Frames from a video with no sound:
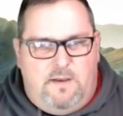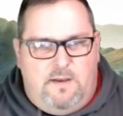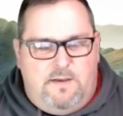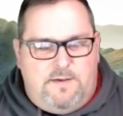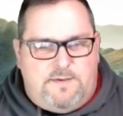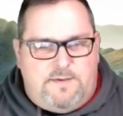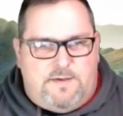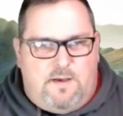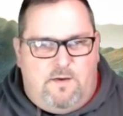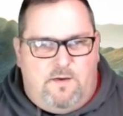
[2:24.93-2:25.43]

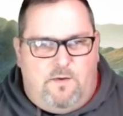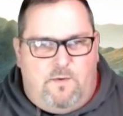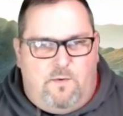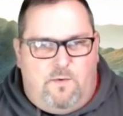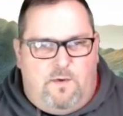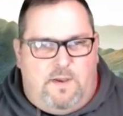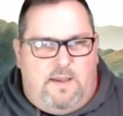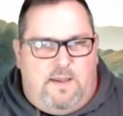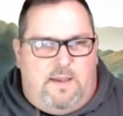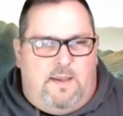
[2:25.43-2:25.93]

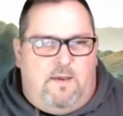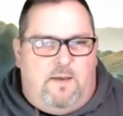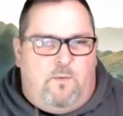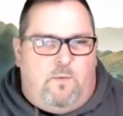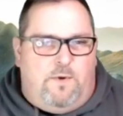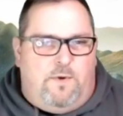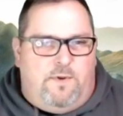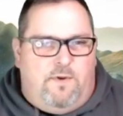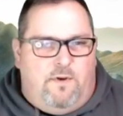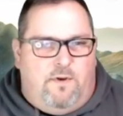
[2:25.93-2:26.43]
So
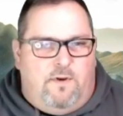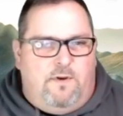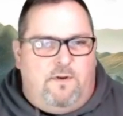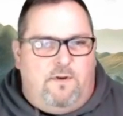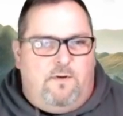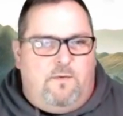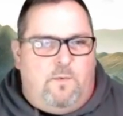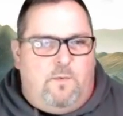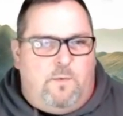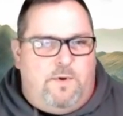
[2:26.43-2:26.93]
when
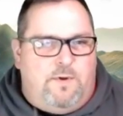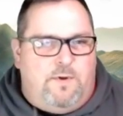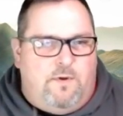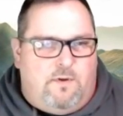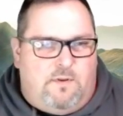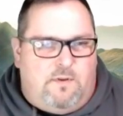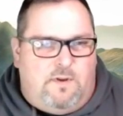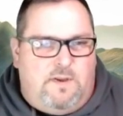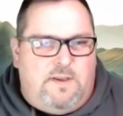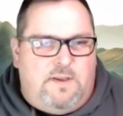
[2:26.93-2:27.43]

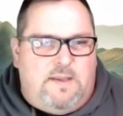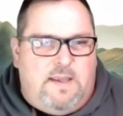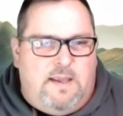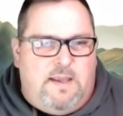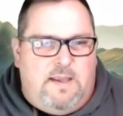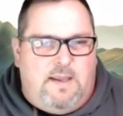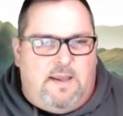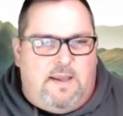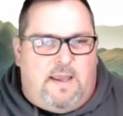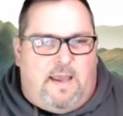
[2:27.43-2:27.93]
you're
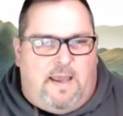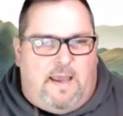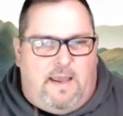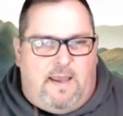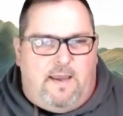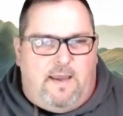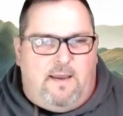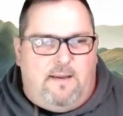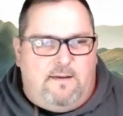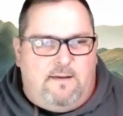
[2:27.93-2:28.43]
looking
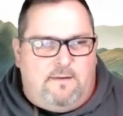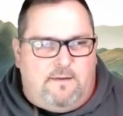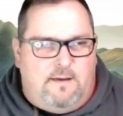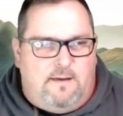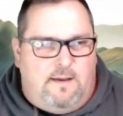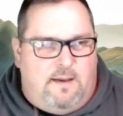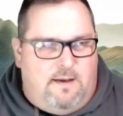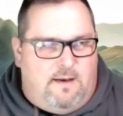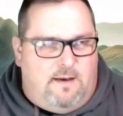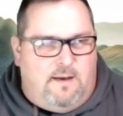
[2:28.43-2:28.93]
at,
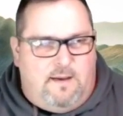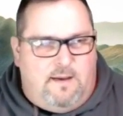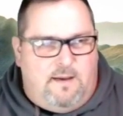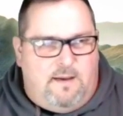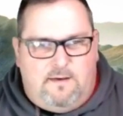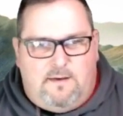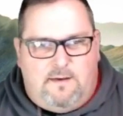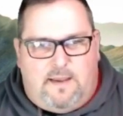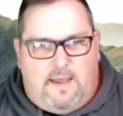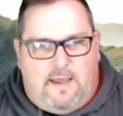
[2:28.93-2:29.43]

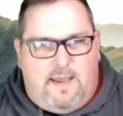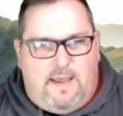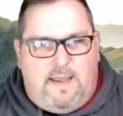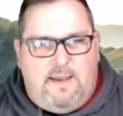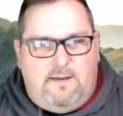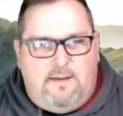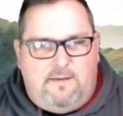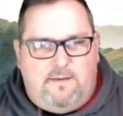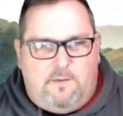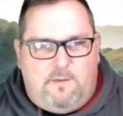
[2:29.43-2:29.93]
and I
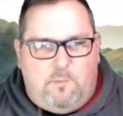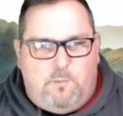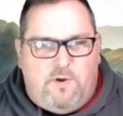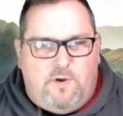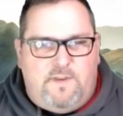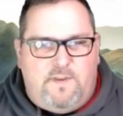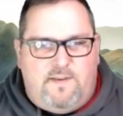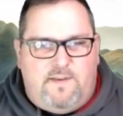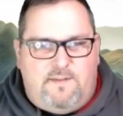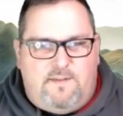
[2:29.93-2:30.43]
hate to
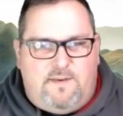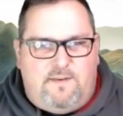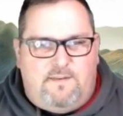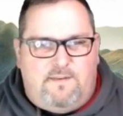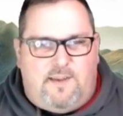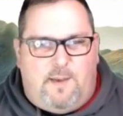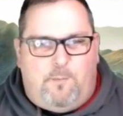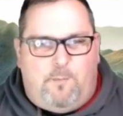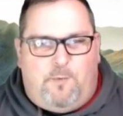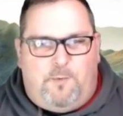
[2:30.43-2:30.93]
bring this
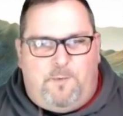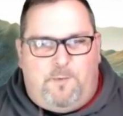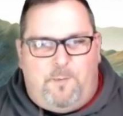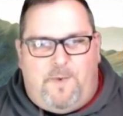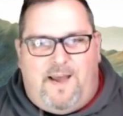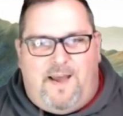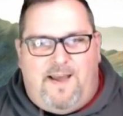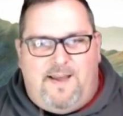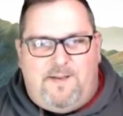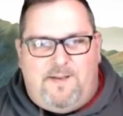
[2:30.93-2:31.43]
example to
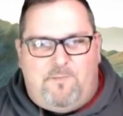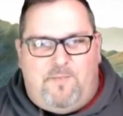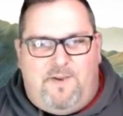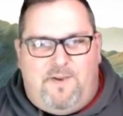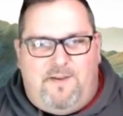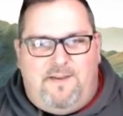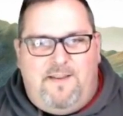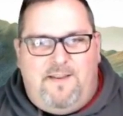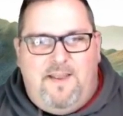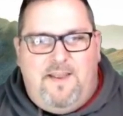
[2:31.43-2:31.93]
mind,
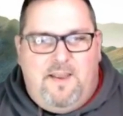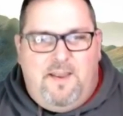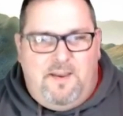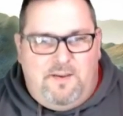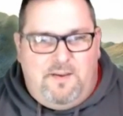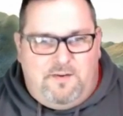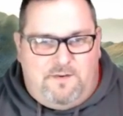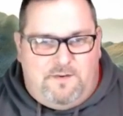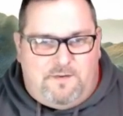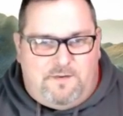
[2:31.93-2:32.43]
but
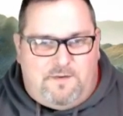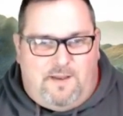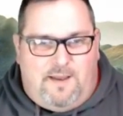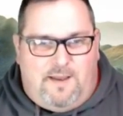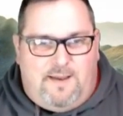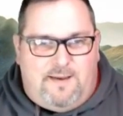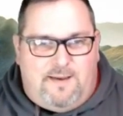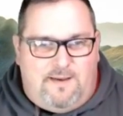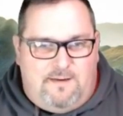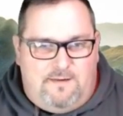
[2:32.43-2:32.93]
just
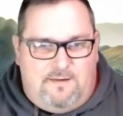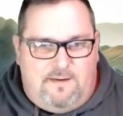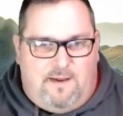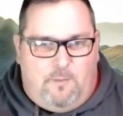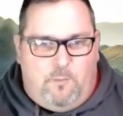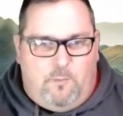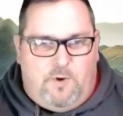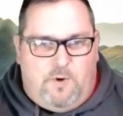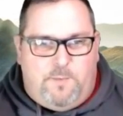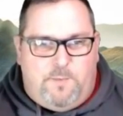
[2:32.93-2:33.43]
like
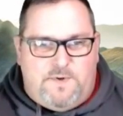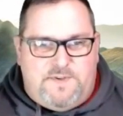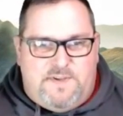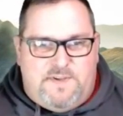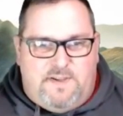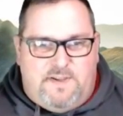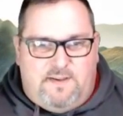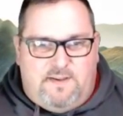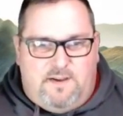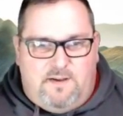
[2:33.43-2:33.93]
I'm
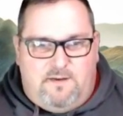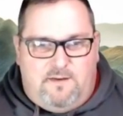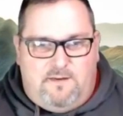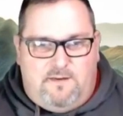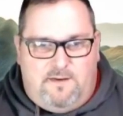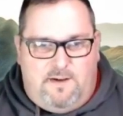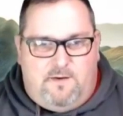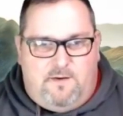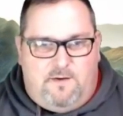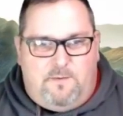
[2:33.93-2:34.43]

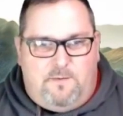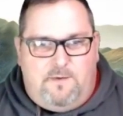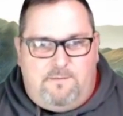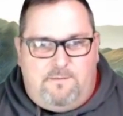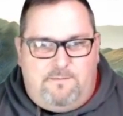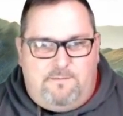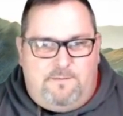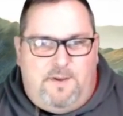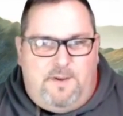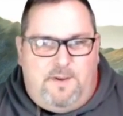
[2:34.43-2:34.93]
representing,
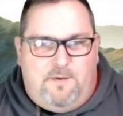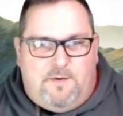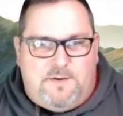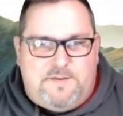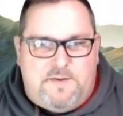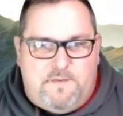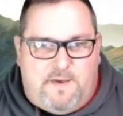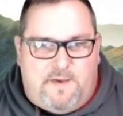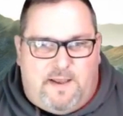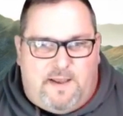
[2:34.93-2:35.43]

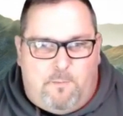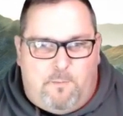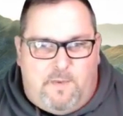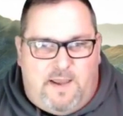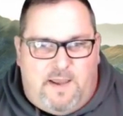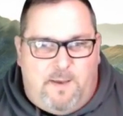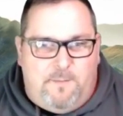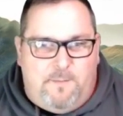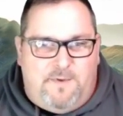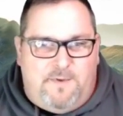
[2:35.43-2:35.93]
University of
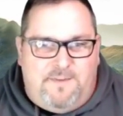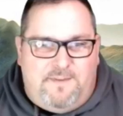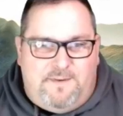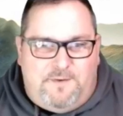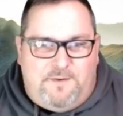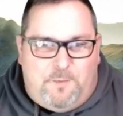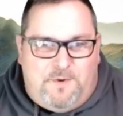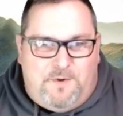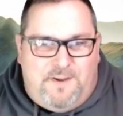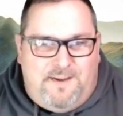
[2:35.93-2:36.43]
Alabama, the
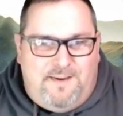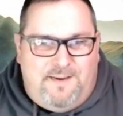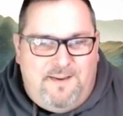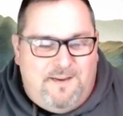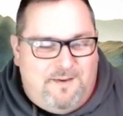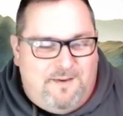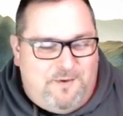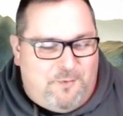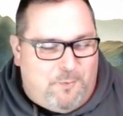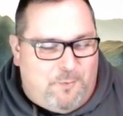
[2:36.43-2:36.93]

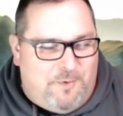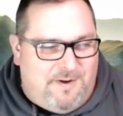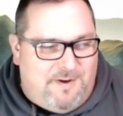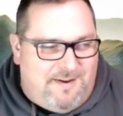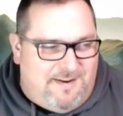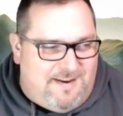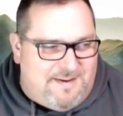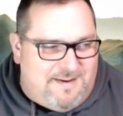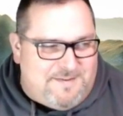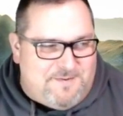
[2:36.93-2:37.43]

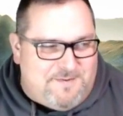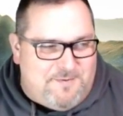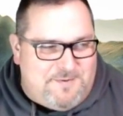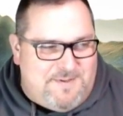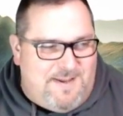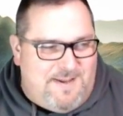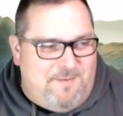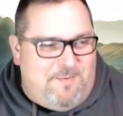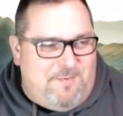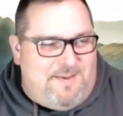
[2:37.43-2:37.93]
2020 national
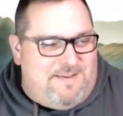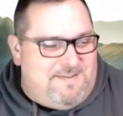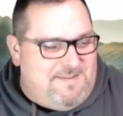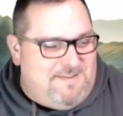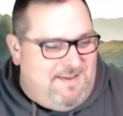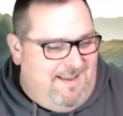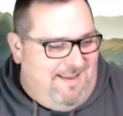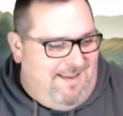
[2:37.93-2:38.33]
champions.